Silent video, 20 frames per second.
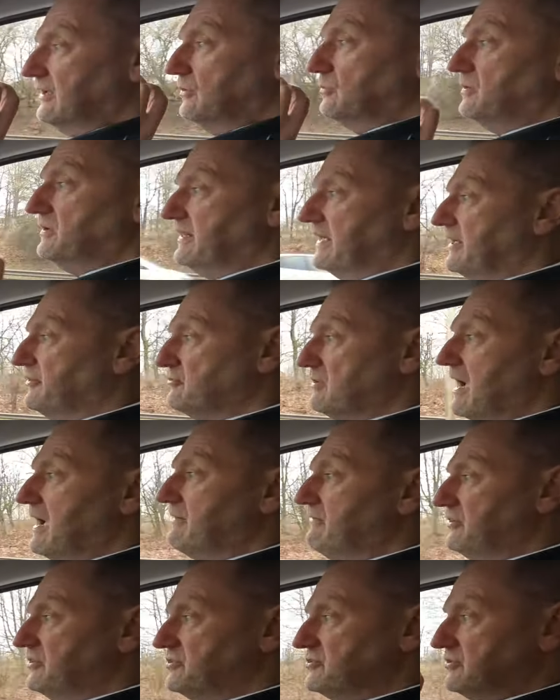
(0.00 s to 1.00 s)
with their
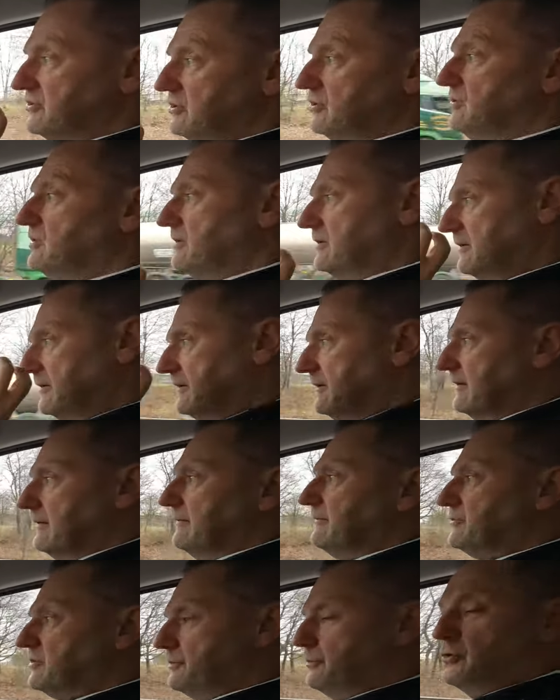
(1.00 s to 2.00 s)
drivers to
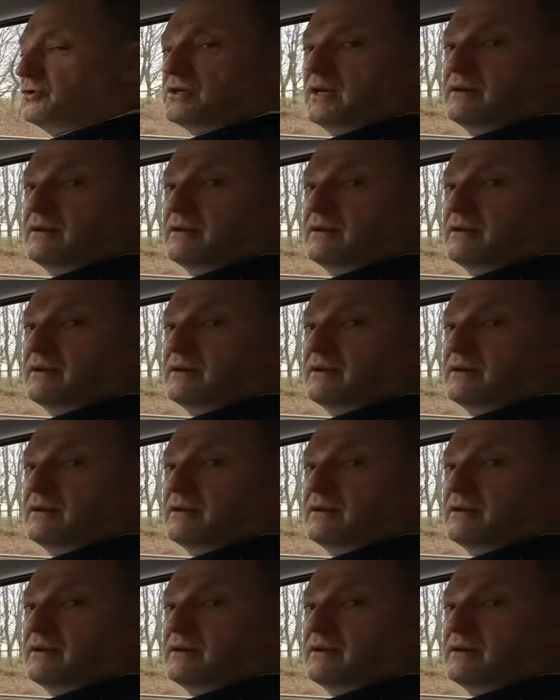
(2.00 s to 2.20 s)
to push